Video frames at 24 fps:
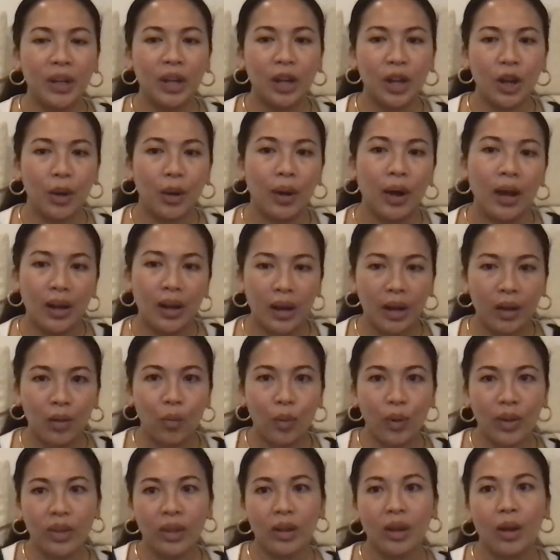you know, and
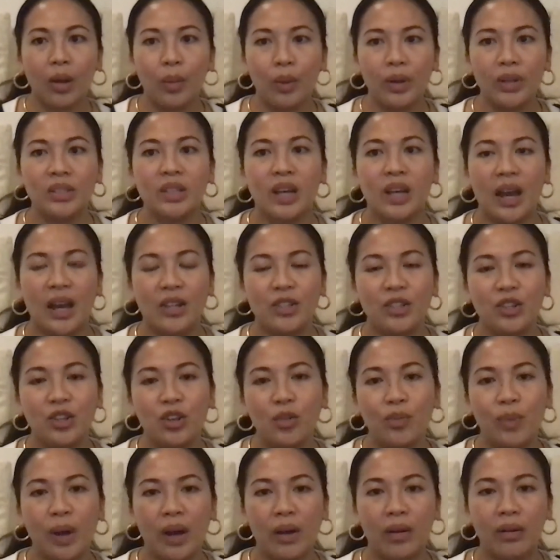one thing I wanted to ask
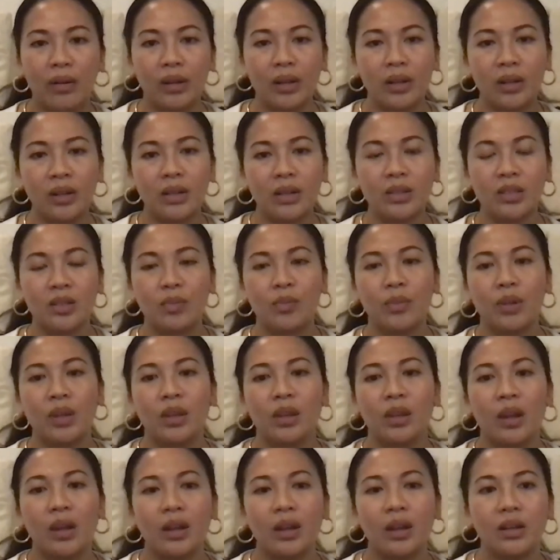you about, and something
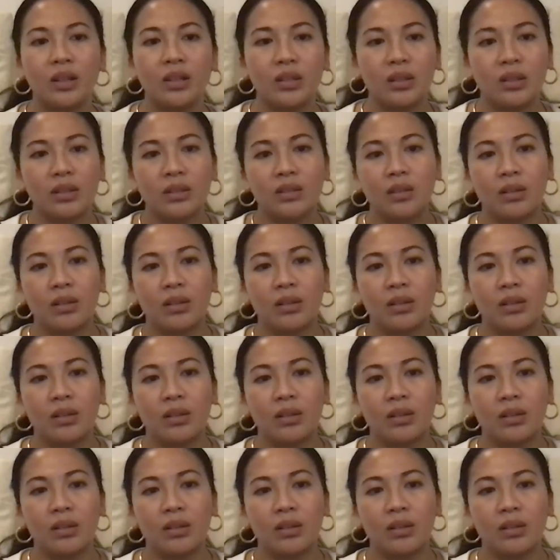that is